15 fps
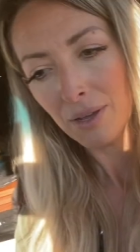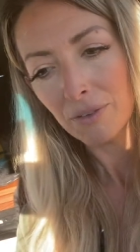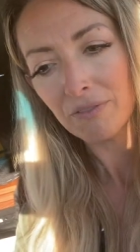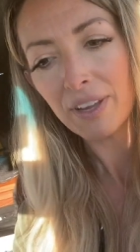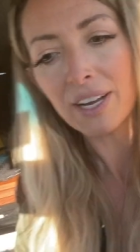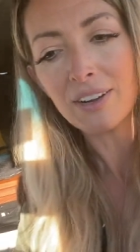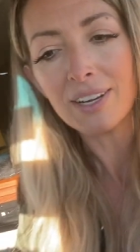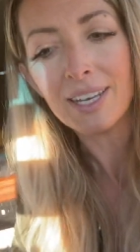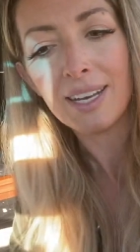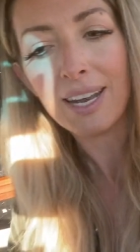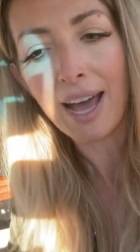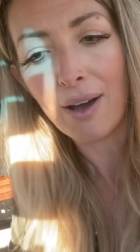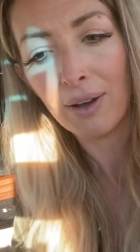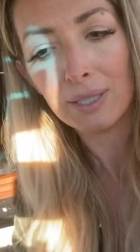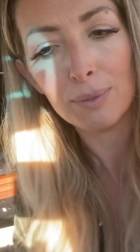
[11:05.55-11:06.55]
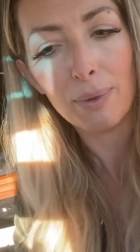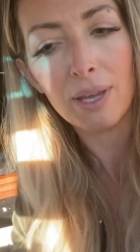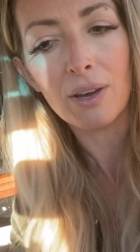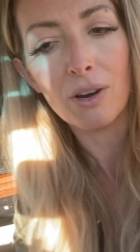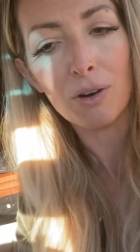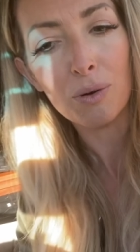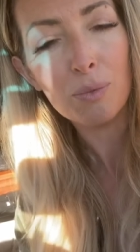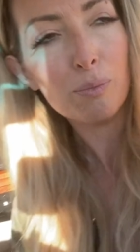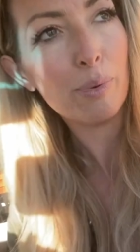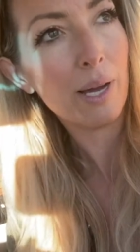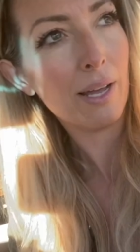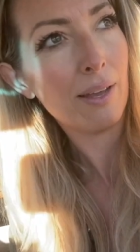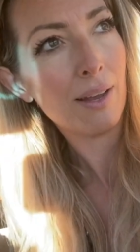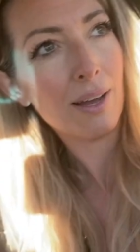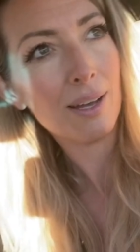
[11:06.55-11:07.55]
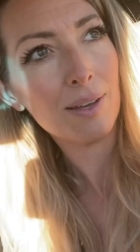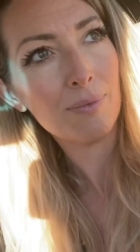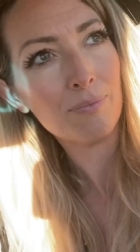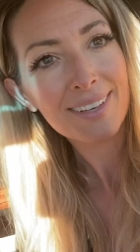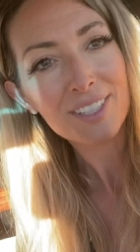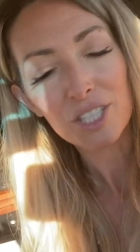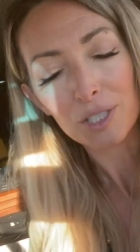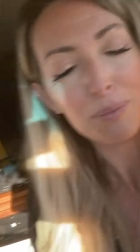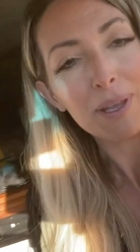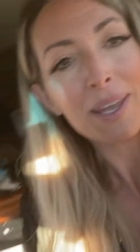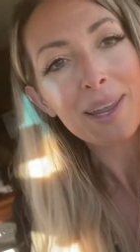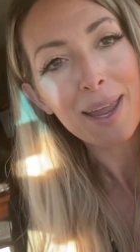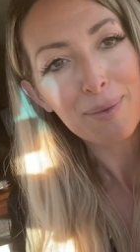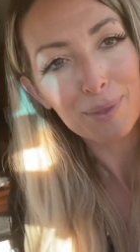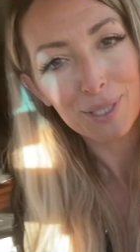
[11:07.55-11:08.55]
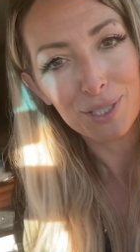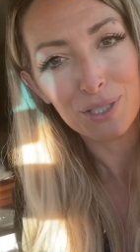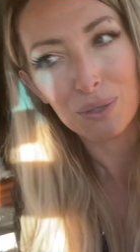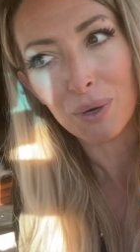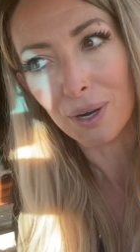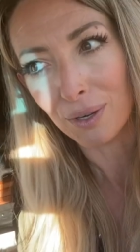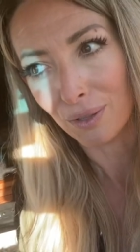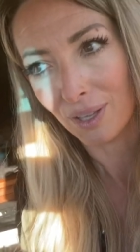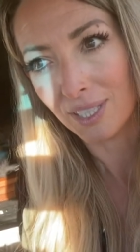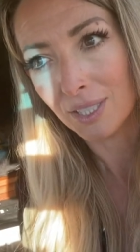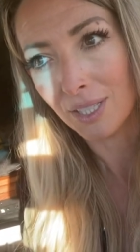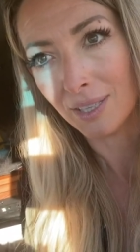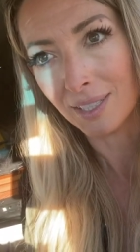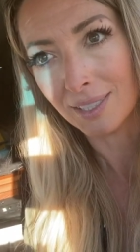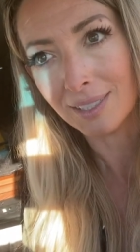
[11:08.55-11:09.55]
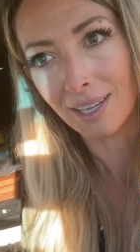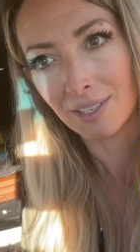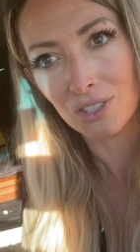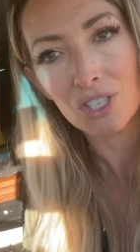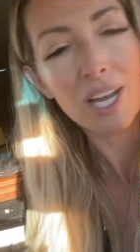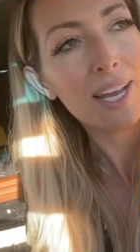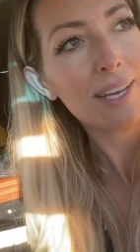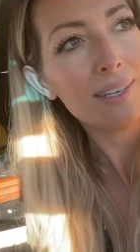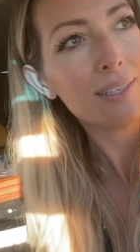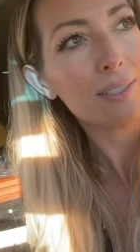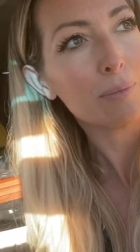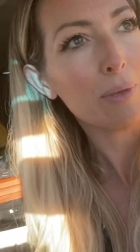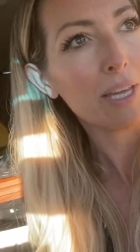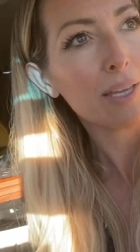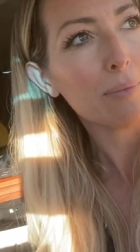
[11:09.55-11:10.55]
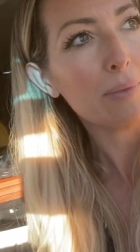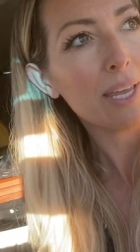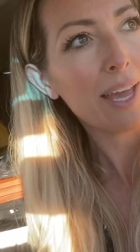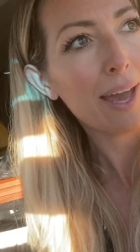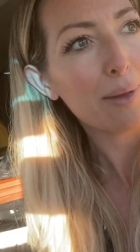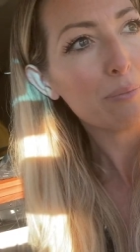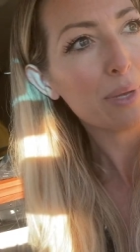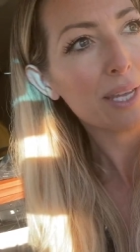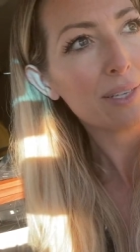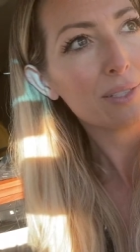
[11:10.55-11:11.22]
Figuring it out as we go, but um, just being able to do all this in the sunshine is making me happy.